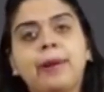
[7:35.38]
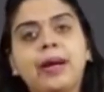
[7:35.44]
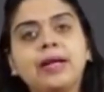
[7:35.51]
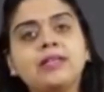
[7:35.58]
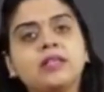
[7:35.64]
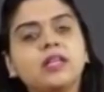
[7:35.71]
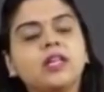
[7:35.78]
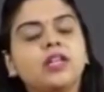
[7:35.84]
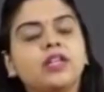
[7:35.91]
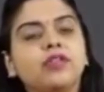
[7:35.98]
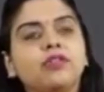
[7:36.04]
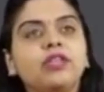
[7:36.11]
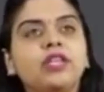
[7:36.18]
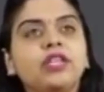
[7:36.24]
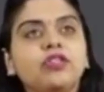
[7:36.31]
But
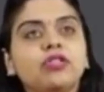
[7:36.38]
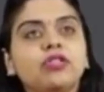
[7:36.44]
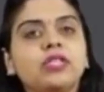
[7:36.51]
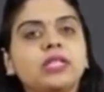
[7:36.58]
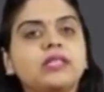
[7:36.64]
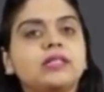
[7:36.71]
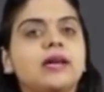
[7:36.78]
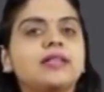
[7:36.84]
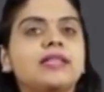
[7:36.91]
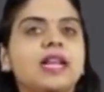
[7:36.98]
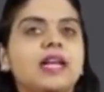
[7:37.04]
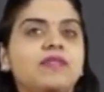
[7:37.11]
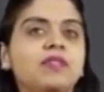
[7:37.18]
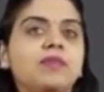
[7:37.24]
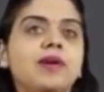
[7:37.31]
you need to see that
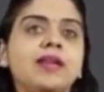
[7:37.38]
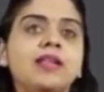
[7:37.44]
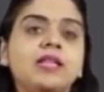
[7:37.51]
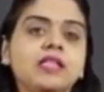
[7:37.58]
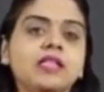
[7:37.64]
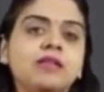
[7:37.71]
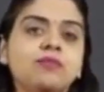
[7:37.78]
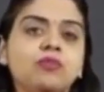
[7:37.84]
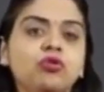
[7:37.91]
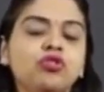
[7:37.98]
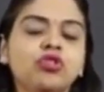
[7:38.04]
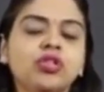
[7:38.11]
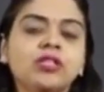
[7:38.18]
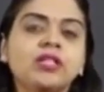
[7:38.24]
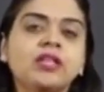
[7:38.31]
everybody's
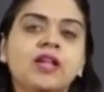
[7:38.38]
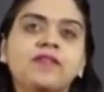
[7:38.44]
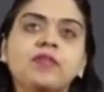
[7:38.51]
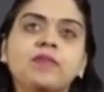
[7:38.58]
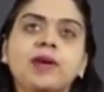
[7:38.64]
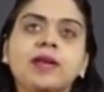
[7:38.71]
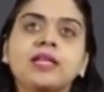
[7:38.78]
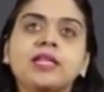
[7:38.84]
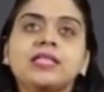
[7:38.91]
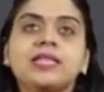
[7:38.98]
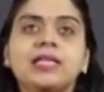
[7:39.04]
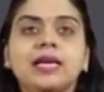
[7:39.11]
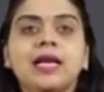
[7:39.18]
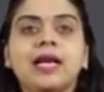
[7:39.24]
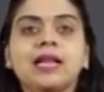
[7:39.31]
emotions and
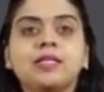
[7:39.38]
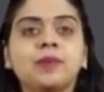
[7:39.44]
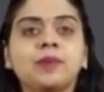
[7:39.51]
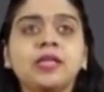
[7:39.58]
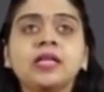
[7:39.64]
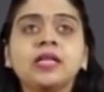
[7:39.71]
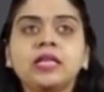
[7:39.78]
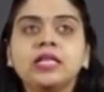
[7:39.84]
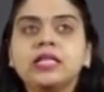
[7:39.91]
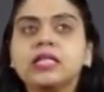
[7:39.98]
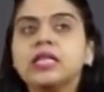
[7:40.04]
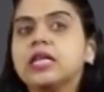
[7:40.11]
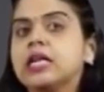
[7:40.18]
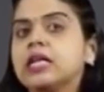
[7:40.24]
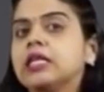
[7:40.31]
everybody's say has been
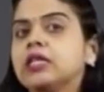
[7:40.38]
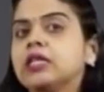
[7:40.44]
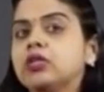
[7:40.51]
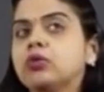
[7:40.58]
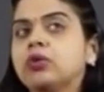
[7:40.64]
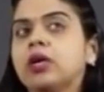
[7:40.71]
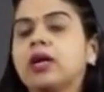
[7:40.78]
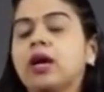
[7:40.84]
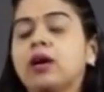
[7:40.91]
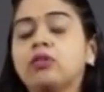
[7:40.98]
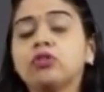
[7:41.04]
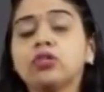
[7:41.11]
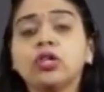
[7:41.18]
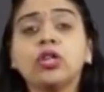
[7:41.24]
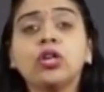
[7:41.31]
taken into
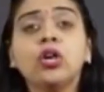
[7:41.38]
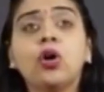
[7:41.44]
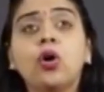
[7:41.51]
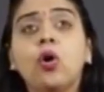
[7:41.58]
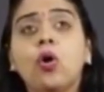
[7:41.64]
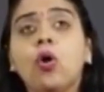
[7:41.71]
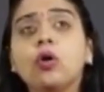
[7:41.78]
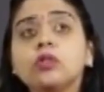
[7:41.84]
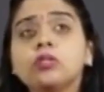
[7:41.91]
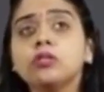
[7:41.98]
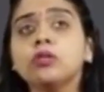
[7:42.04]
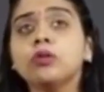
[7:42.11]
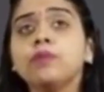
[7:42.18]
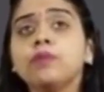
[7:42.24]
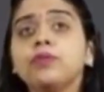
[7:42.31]
account.
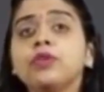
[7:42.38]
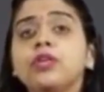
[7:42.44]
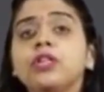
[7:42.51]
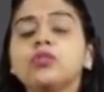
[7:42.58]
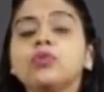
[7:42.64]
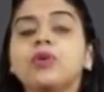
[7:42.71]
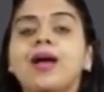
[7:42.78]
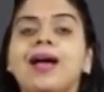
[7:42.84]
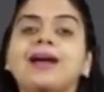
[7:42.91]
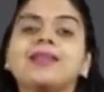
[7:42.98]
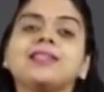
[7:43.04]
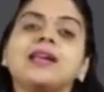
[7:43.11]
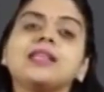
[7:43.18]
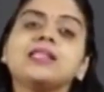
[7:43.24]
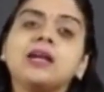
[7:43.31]
Also, you need to
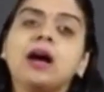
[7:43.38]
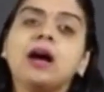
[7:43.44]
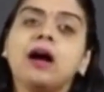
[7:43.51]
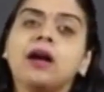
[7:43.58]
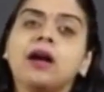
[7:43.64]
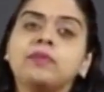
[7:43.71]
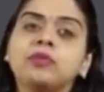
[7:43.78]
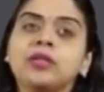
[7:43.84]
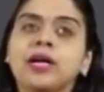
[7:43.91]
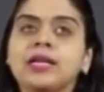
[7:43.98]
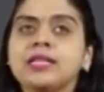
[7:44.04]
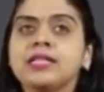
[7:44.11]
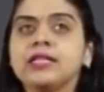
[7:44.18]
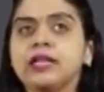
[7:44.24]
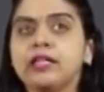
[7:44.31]
act as a
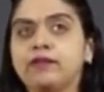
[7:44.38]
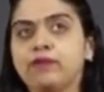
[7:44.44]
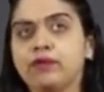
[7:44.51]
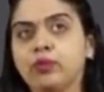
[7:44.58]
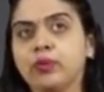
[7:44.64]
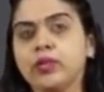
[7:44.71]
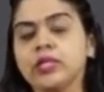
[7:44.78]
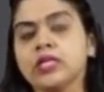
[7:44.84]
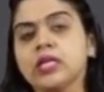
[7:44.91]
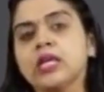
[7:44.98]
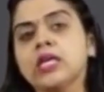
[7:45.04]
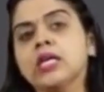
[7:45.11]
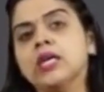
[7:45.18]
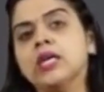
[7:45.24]
harmonizing influence.